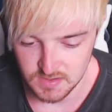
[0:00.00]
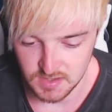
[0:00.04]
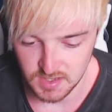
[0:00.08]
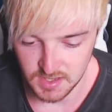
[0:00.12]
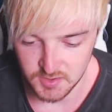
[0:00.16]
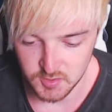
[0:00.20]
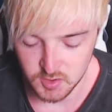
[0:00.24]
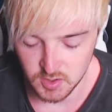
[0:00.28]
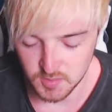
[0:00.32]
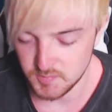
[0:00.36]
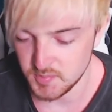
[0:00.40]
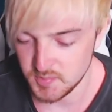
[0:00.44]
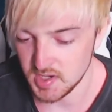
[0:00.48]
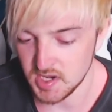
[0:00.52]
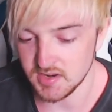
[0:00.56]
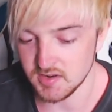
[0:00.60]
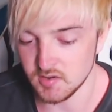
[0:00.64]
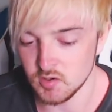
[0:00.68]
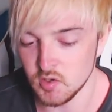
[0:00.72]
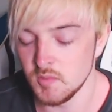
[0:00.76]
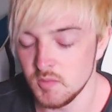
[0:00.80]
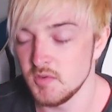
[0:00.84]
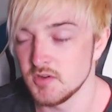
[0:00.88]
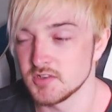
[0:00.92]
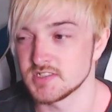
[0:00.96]
But I'd
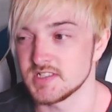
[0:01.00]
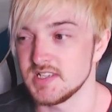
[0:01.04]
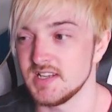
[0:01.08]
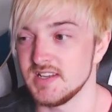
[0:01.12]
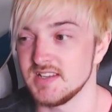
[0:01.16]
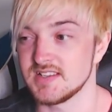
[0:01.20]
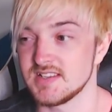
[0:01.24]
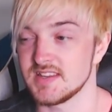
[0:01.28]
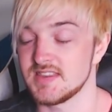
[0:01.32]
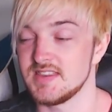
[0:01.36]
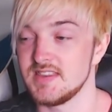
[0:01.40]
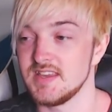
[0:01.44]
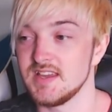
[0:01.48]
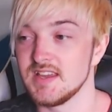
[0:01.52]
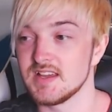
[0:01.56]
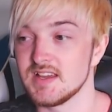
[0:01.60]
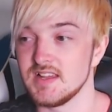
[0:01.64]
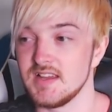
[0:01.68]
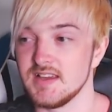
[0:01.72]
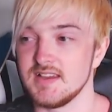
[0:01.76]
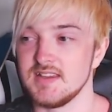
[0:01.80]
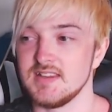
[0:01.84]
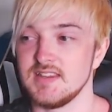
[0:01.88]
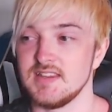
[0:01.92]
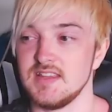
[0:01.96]
almost like to think,
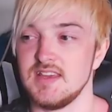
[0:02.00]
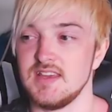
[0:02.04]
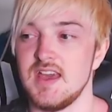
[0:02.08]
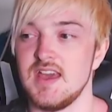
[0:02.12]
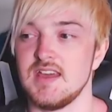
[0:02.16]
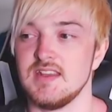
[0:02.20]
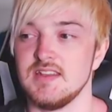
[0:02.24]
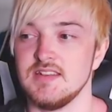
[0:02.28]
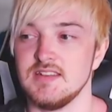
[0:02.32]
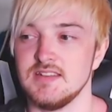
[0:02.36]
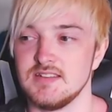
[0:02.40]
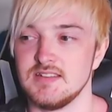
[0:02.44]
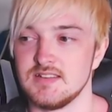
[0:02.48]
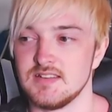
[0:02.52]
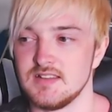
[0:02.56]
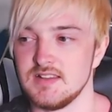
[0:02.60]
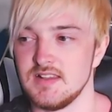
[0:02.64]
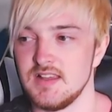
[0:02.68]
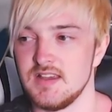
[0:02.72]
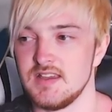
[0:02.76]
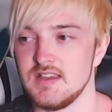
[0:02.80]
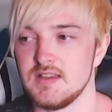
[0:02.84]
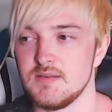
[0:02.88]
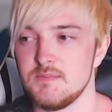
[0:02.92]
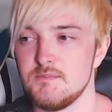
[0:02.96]
like, at the end,
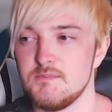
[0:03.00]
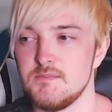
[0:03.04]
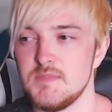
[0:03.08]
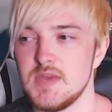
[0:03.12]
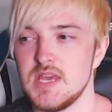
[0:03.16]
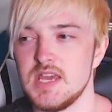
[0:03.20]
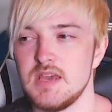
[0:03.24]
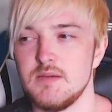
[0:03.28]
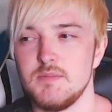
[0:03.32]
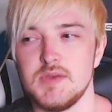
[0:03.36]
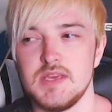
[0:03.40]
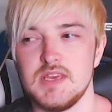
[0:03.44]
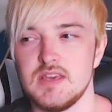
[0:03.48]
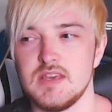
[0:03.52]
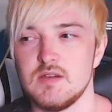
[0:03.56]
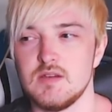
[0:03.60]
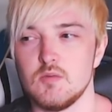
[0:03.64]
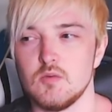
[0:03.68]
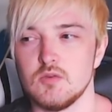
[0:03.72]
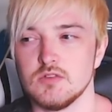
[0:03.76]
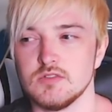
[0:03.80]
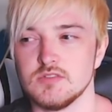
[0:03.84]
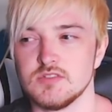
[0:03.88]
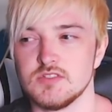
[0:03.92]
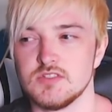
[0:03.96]
like, maybe it
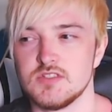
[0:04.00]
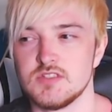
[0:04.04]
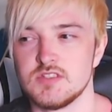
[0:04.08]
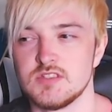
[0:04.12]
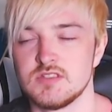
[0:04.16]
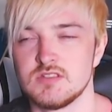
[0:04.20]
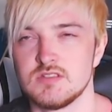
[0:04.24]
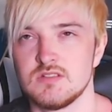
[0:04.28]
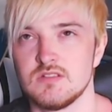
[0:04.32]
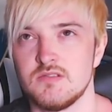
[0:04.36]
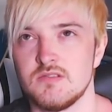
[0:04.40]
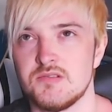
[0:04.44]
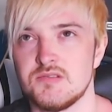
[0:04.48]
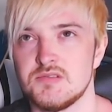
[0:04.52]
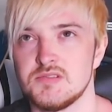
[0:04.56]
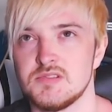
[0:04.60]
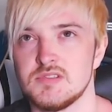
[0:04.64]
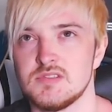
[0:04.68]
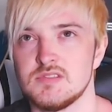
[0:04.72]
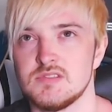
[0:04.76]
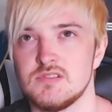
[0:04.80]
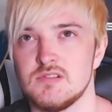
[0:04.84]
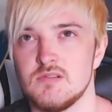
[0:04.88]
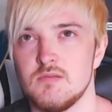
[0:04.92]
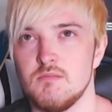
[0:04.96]
was
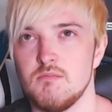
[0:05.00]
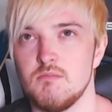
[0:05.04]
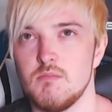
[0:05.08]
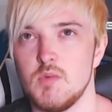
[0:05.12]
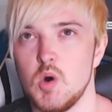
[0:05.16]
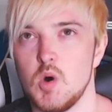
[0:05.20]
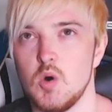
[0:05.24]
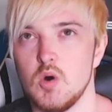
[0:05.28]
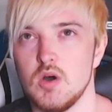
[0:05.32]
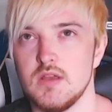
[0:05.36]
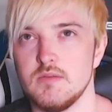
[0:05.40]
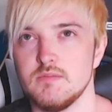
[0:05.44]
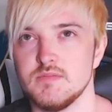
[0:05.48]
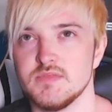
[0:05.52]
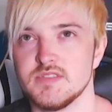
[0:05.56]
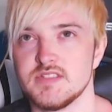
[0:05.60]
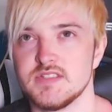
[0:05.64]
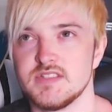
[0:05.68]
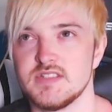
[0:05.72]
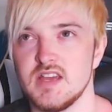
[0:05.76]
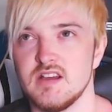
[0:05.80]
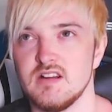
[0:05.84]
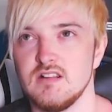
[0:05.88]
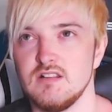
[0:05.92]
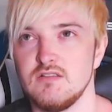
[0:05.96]
more
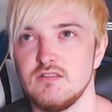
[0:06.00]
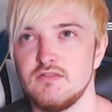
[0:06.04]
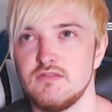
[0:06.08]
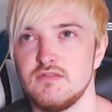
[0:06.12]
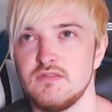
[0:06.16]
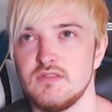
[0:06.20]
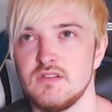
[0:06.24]
himself.